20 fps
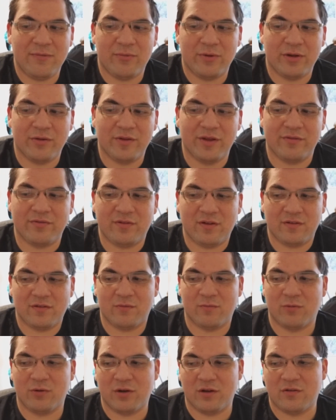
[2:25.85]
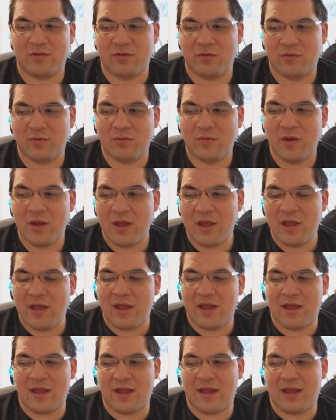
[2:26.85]
We only have season 1 and 2,
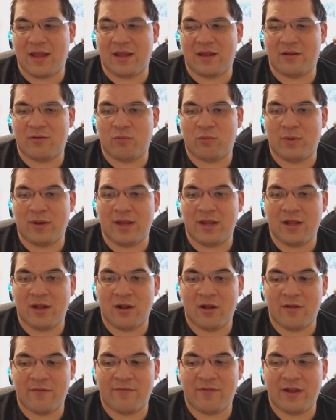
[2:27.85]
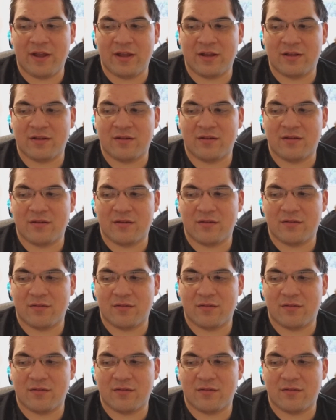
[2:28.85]
and we cannot find